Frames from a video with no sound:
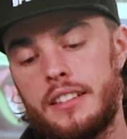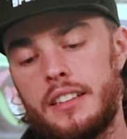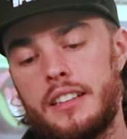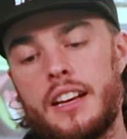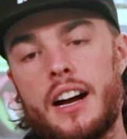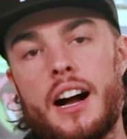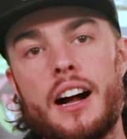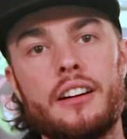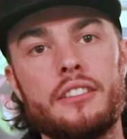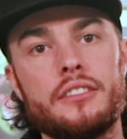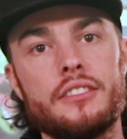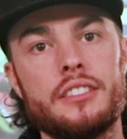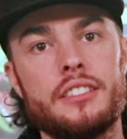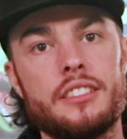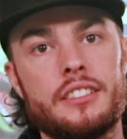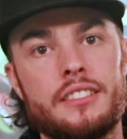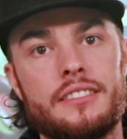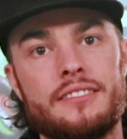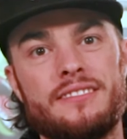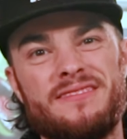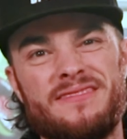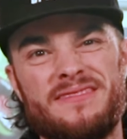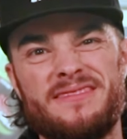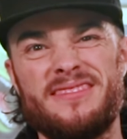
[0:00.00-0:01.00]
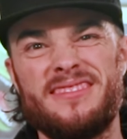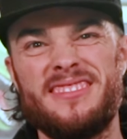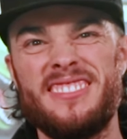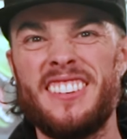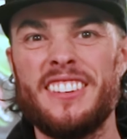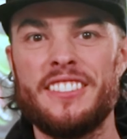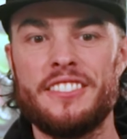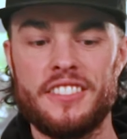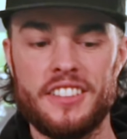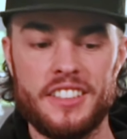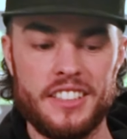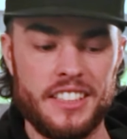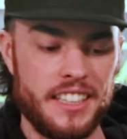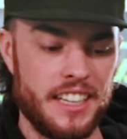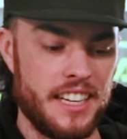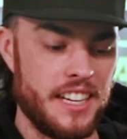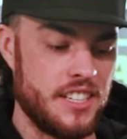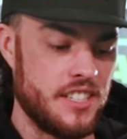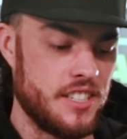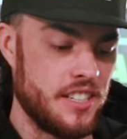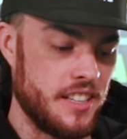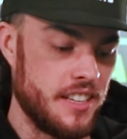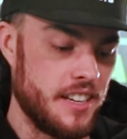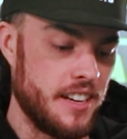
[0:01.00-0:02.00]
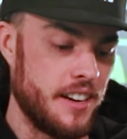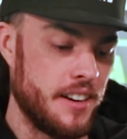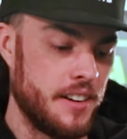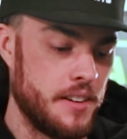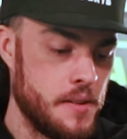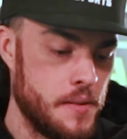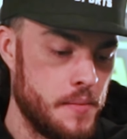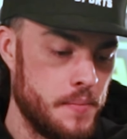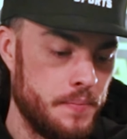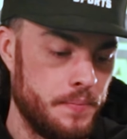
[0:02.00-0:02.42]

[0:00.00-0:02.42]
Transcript: goggles really get you there.